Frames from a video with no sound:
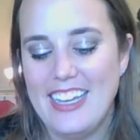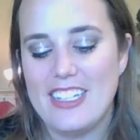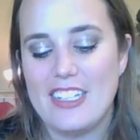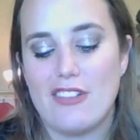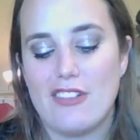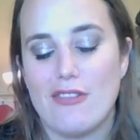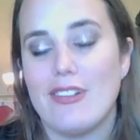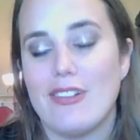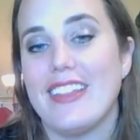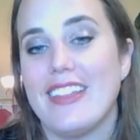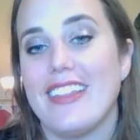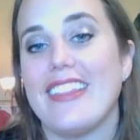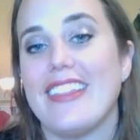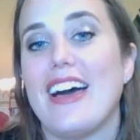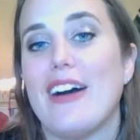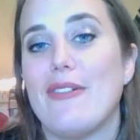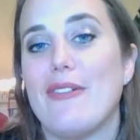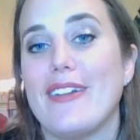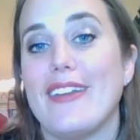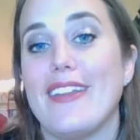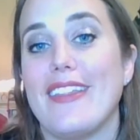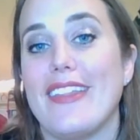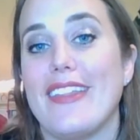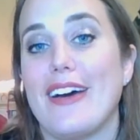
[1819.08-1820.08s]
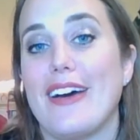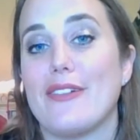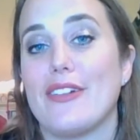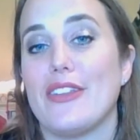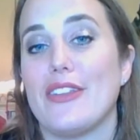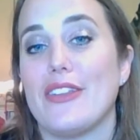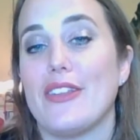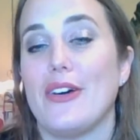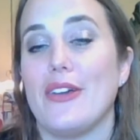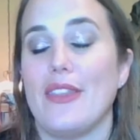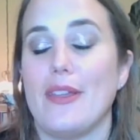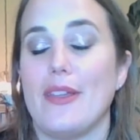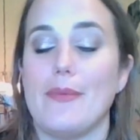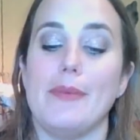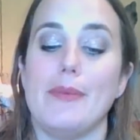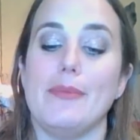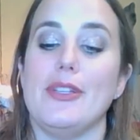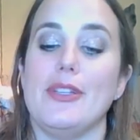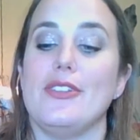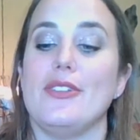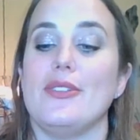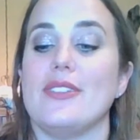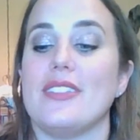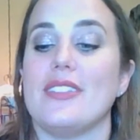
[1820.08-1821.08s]
it's really that one and that one alone that made
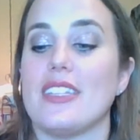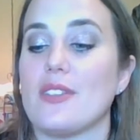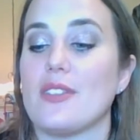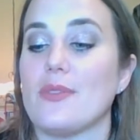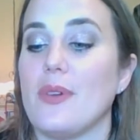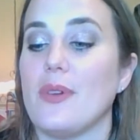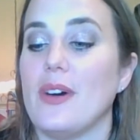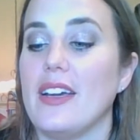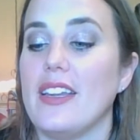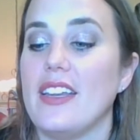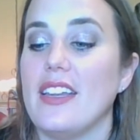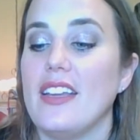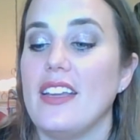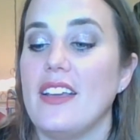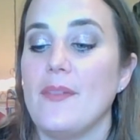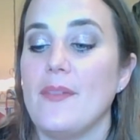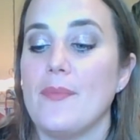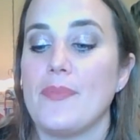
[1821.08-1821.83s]
me choose this one.